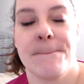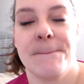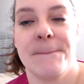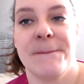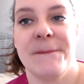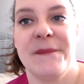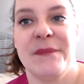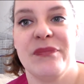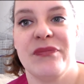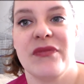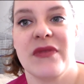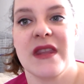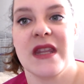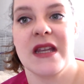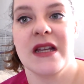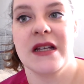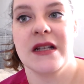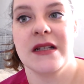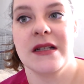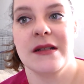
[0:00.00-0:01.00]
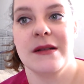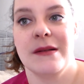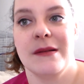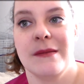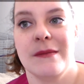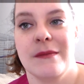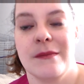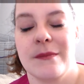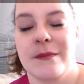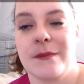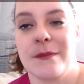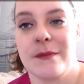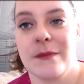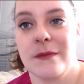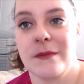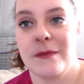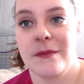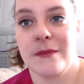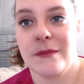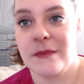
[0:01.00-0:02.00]

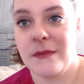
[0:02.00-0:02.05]
(no one is talking)